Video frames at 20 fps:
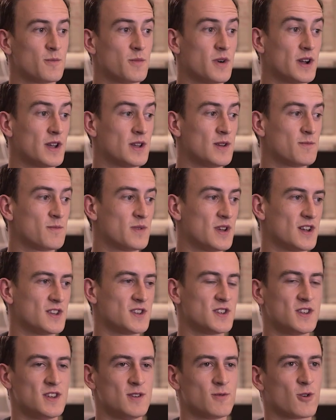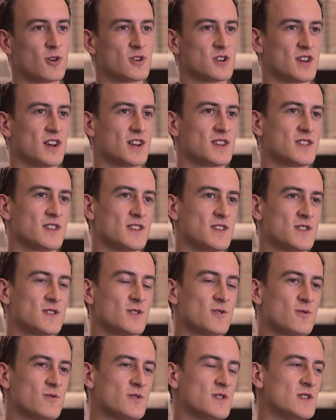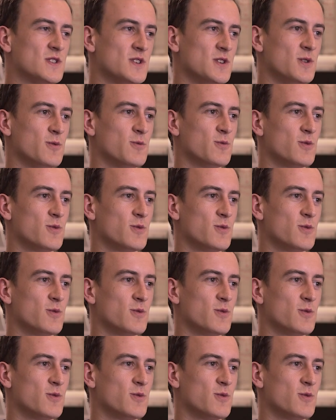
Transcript: My PhD project is all to do